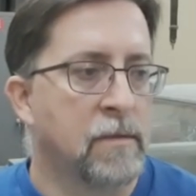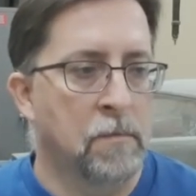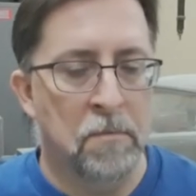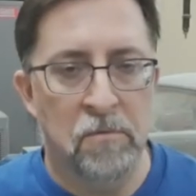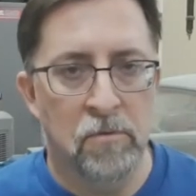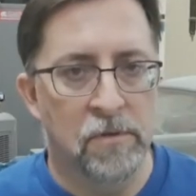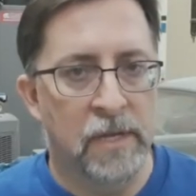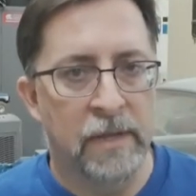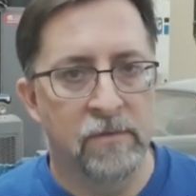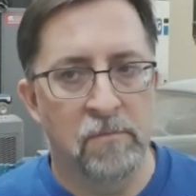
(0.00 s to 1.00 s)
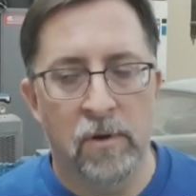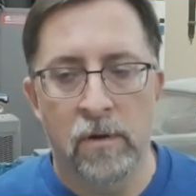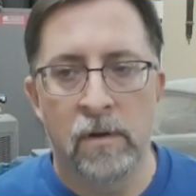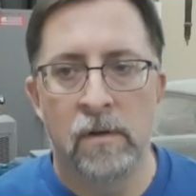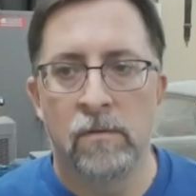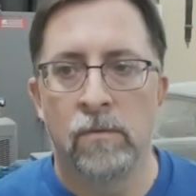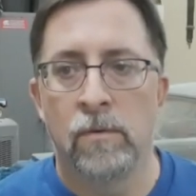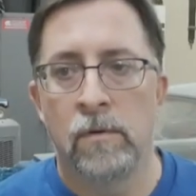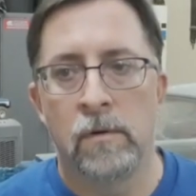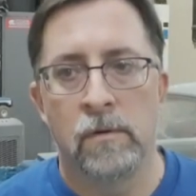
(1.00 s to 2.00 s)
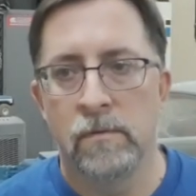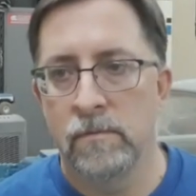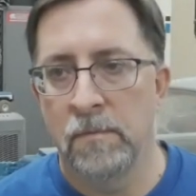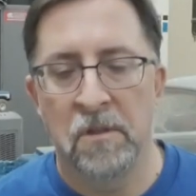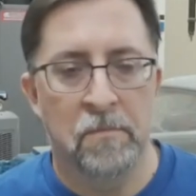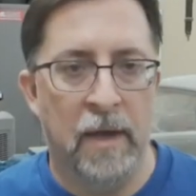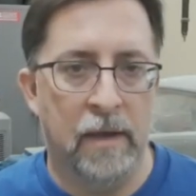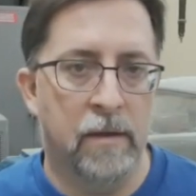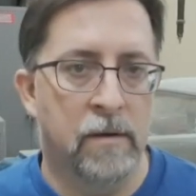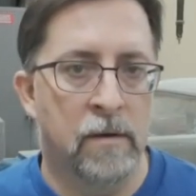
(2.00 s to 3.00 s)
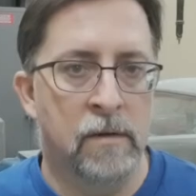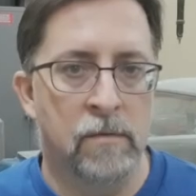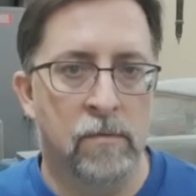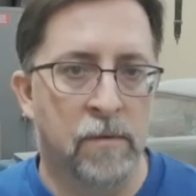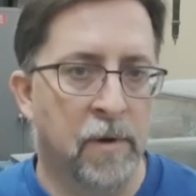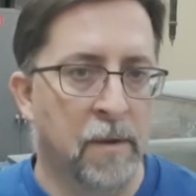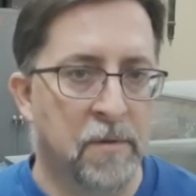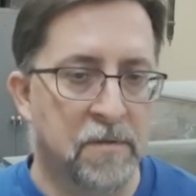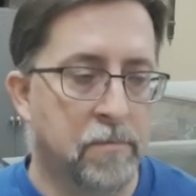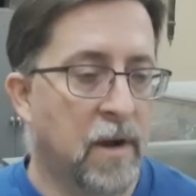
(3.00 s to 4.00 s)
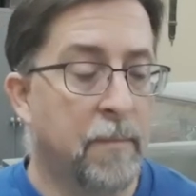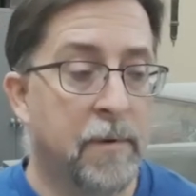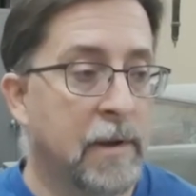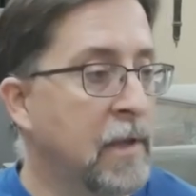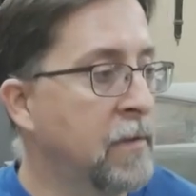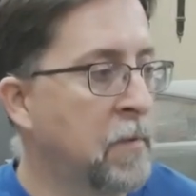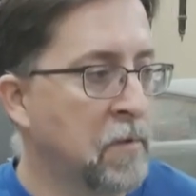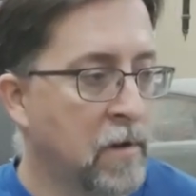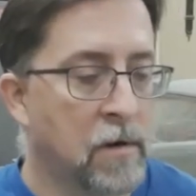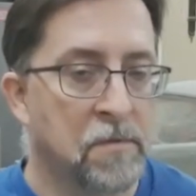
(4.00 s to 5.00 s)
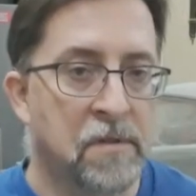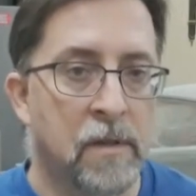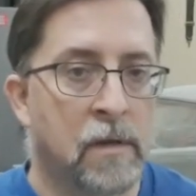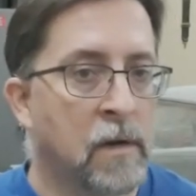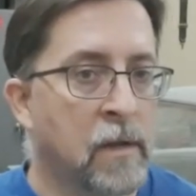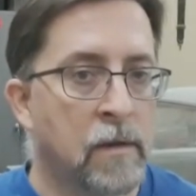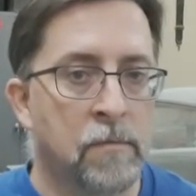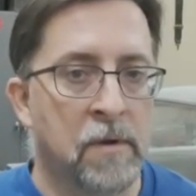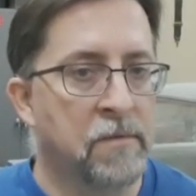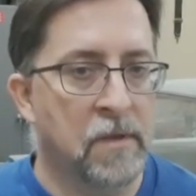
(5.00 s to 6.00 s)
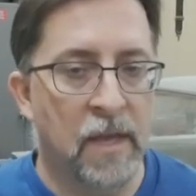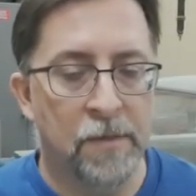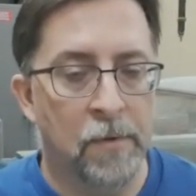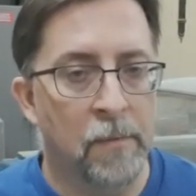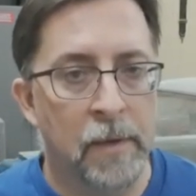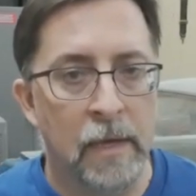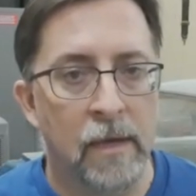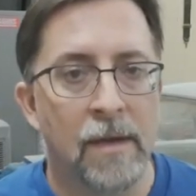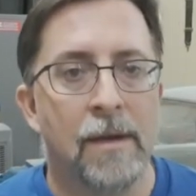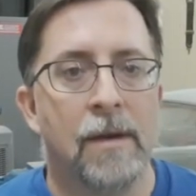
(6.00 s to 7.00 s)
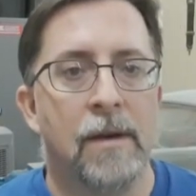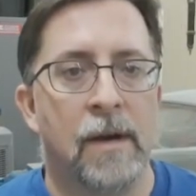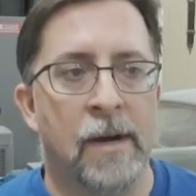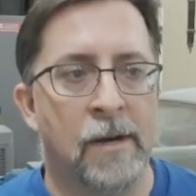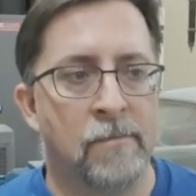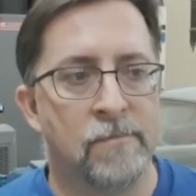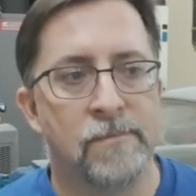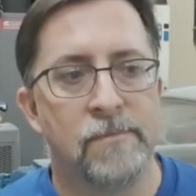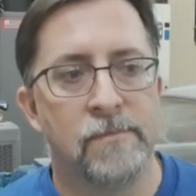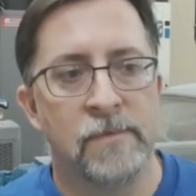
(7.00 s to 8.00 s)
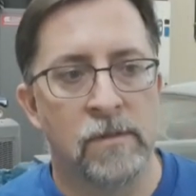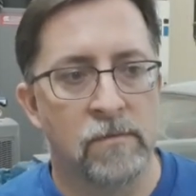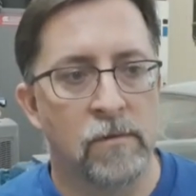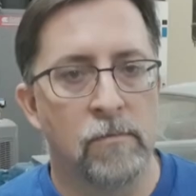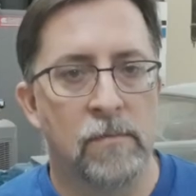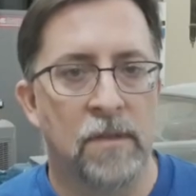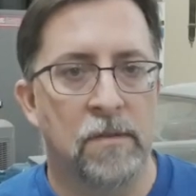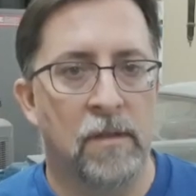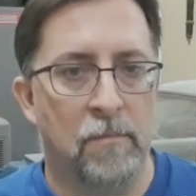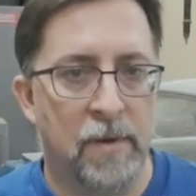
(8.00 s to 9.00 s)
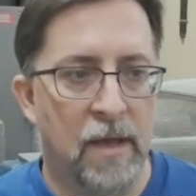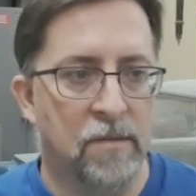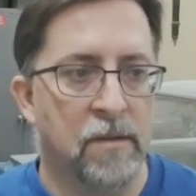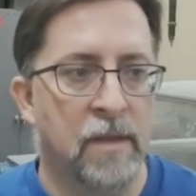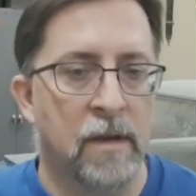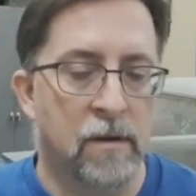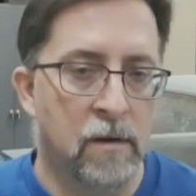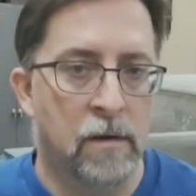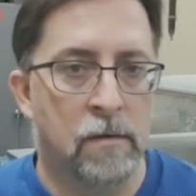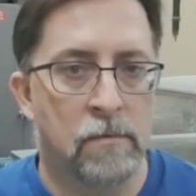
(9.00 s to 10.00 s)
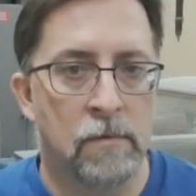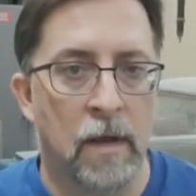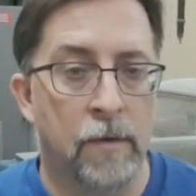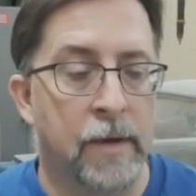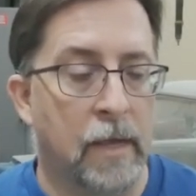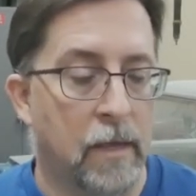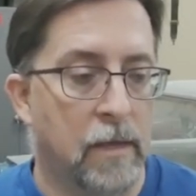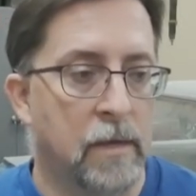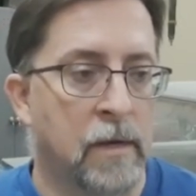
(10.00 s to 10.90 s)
Maybe you pulled it out of a barn or somebody's backyard, or you bought a piece of property, maybe the car was sitting on it, whatever the case may be. Don't necessarily pass on that car right quick.